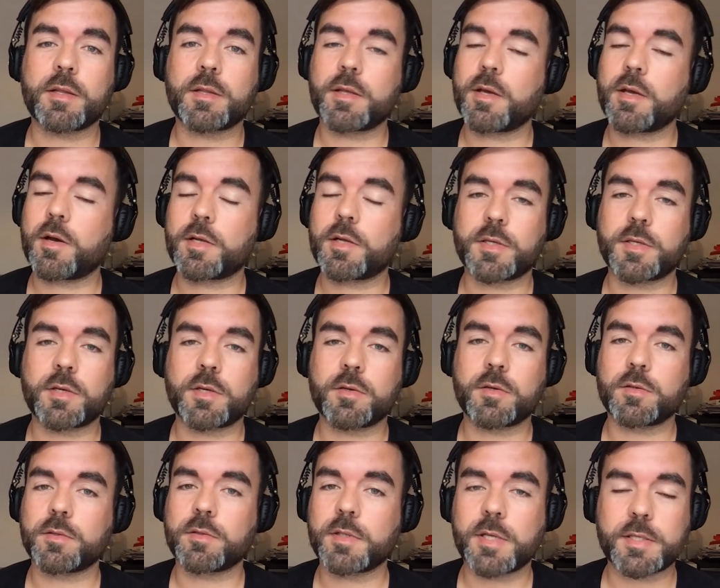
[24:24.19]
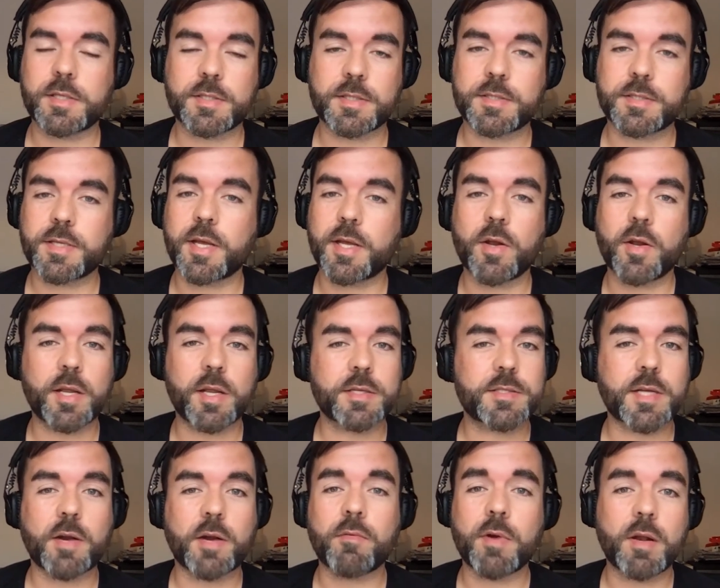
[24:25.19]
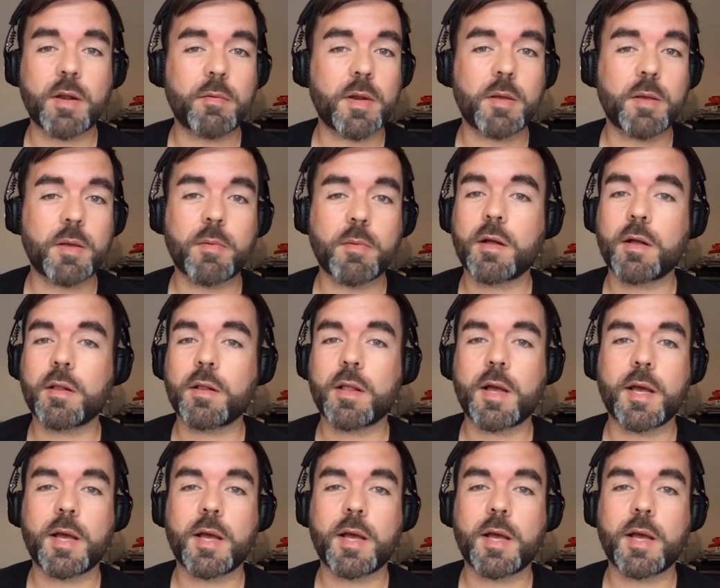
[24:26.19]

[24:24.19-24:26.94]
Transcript: The article, as I said earlier, has done really, really well,